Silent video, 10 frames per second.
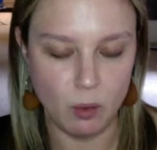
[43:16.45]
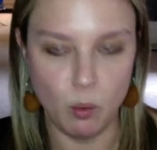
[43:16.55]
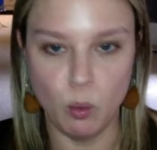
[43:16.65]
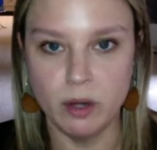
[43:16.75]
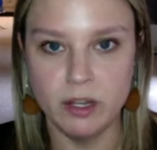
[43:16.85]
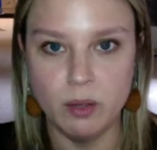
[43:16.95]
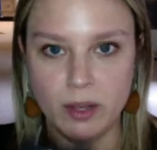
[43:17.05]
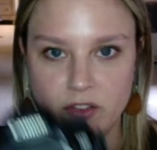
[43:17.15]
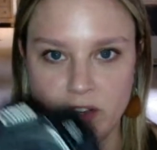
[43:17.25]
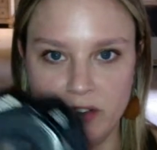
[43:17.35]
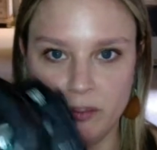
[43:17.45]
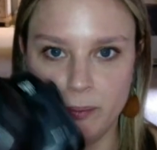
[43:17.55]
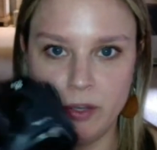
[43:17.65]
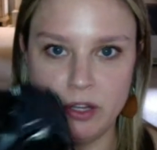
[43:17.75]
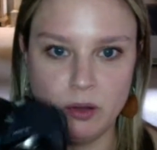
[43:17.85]
Or you can just
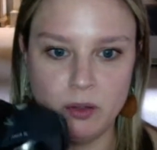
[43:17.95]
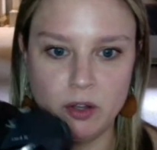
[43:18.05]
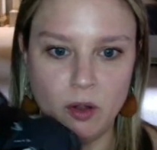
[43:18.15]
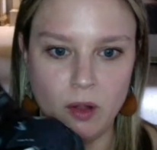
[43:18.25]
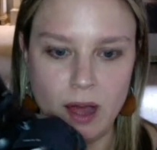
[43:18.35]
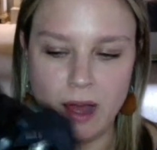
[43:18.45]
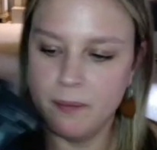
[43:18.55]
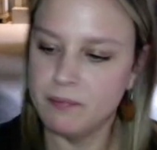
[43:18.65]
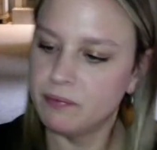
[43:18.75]
put your little, I